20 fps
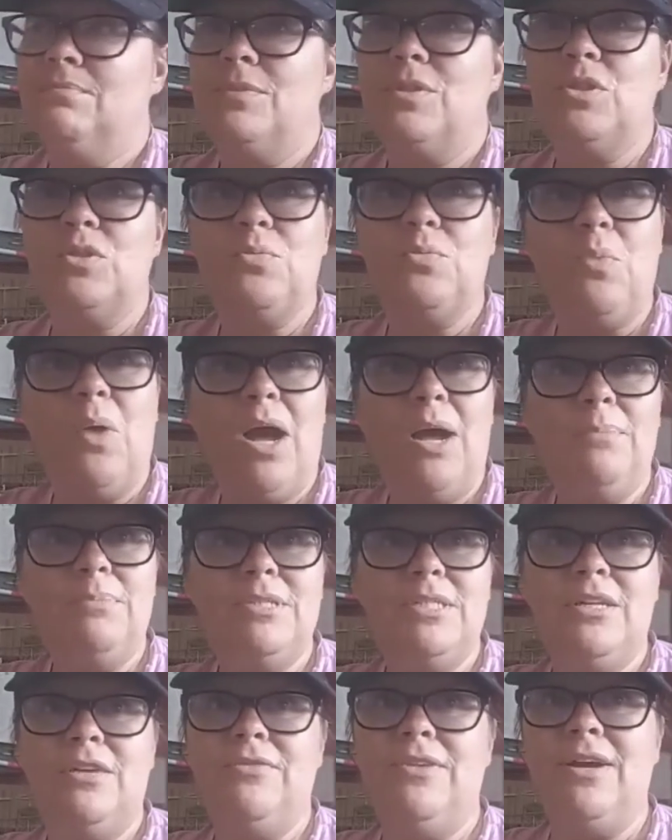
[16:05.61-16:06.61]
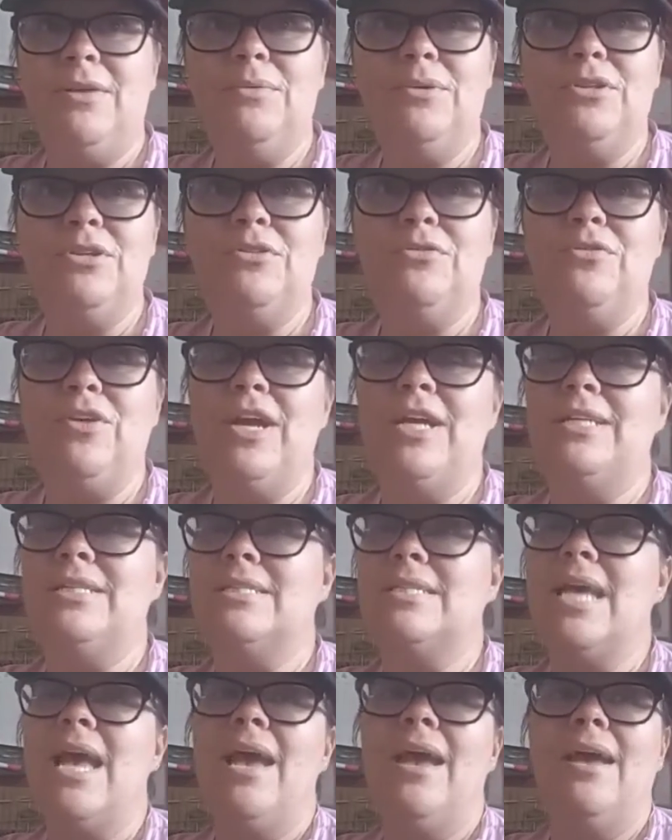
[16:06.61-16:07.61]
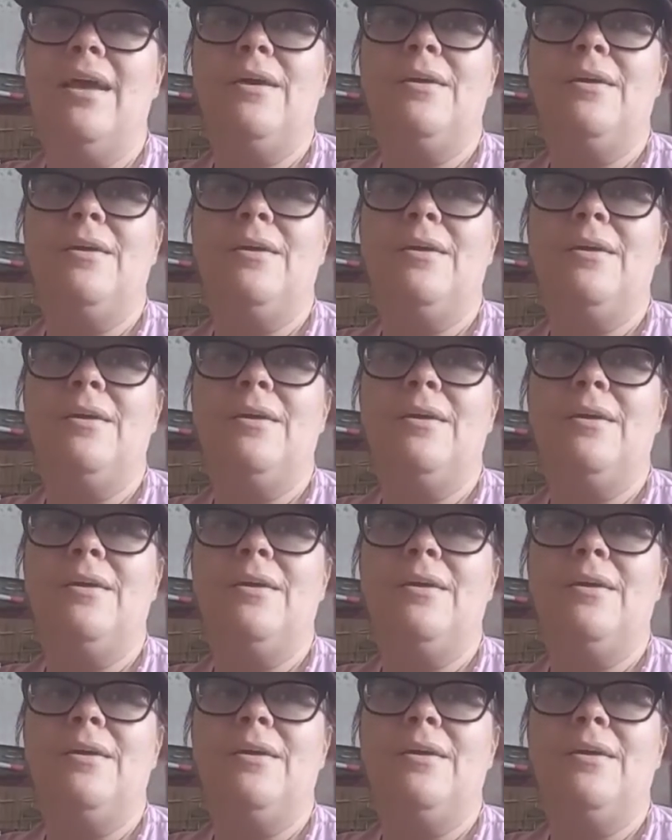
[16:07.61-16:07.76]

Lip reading: swap stuff out with your friends.